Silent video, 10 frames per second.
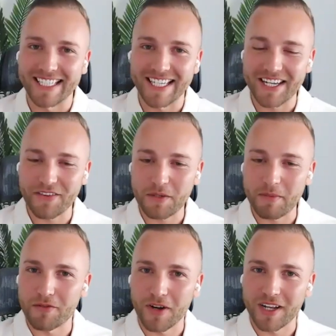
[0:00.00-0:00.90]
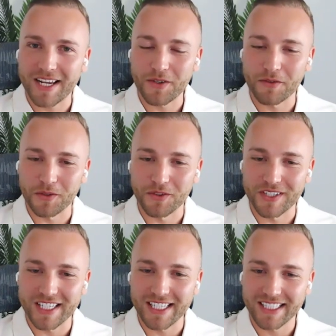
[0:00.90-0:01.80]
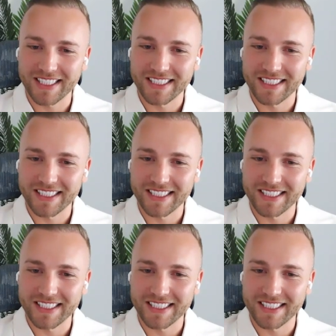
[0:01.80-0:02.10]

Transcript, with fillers: Can you give us a bit of a rundown of your routine?